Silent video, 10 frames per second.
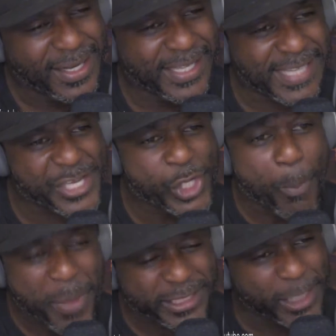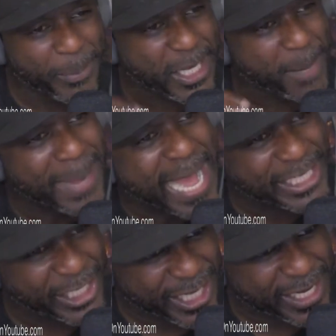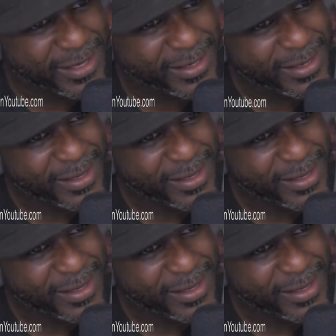that you picked up a commodity